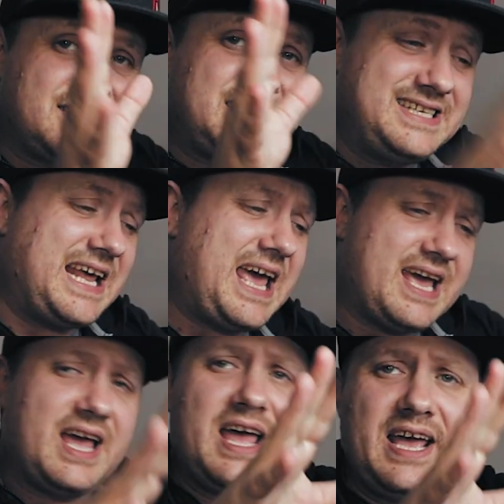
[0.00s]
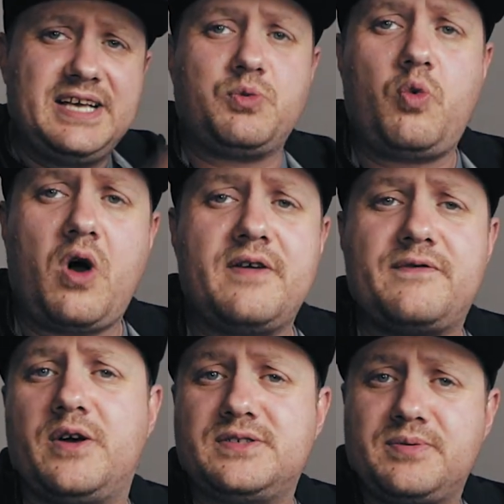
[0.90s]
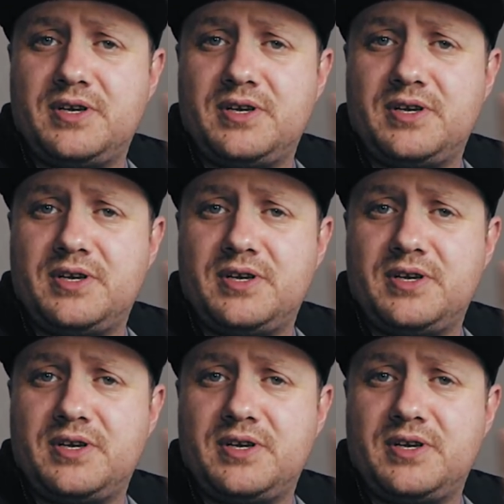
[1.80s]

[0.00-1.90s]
and today is one of those.